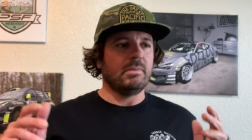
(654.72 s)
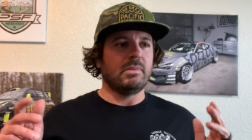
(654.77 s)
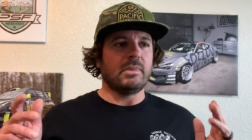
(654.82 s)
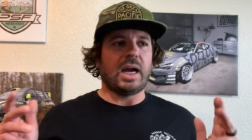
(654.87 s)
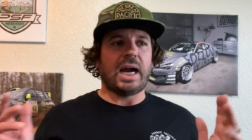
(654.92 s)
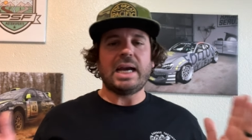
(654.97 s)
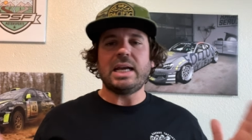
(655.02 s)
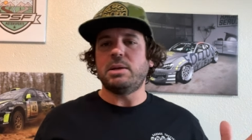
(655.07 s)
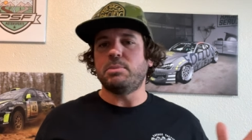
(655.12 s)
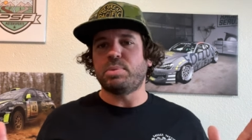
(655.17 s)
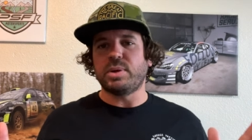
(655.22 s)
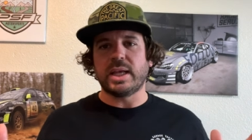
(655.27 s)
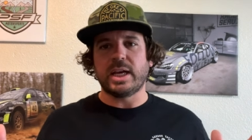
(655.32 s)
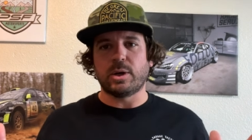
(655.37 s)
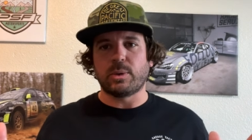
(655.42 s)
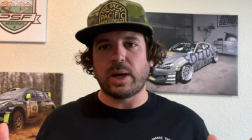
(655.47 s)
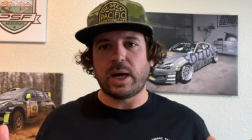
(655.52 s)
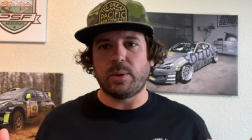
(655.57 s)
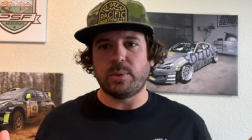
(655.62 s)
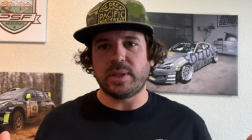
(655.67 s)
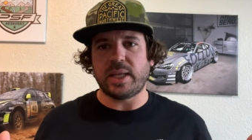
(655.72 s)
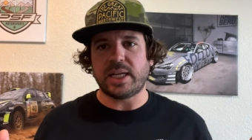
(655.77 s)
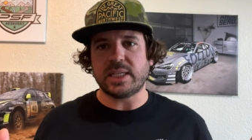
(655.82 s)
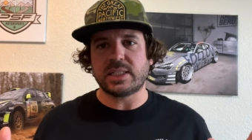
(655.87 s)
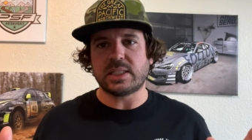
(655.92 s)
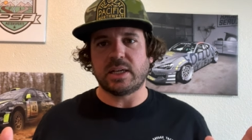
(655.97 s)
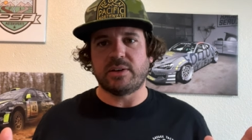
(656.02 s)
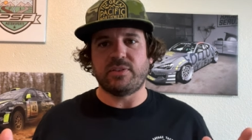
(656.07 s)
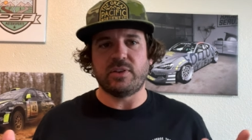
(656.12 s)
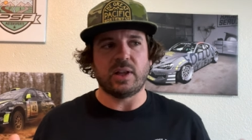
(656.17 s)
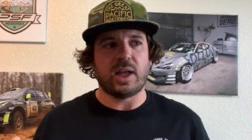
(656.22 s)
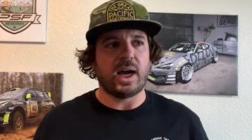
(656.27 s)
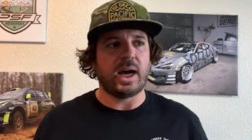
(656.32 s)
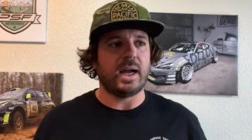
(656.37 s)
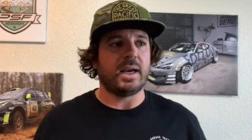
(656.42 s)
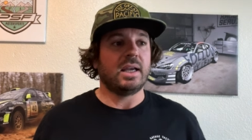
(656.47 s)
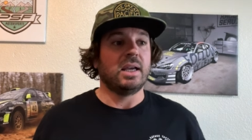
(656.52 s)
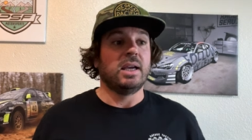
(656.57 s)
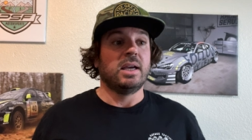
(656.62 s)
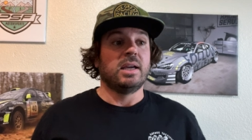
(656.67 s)
I didn't play around with that stuff a
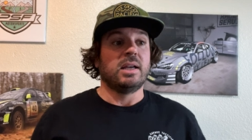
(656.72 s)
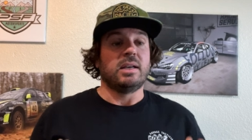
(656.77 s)
lot.